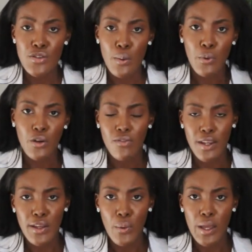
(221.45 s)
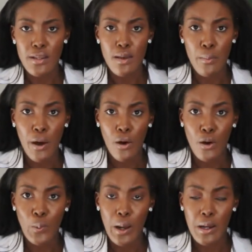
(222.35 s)
So I'll put a video in
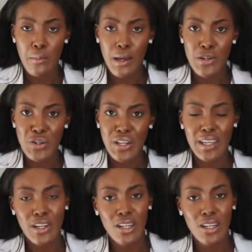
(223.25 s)
about our wedding binder